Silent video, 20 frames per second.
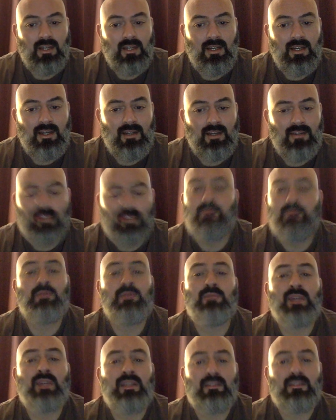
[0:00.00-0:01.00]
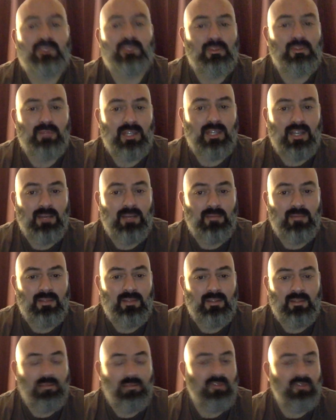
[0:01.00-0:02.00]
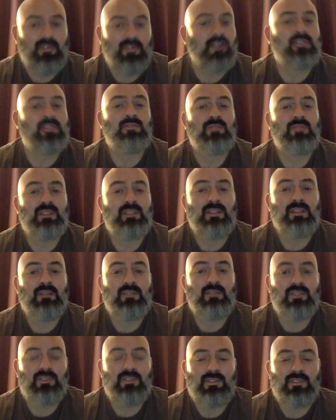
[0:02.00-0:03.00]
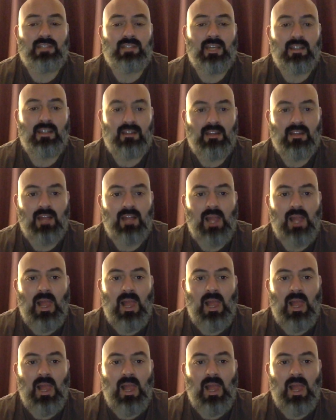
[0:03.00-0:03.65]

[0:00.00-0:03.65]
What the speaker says: the human beings you become and the professional endeavors you take.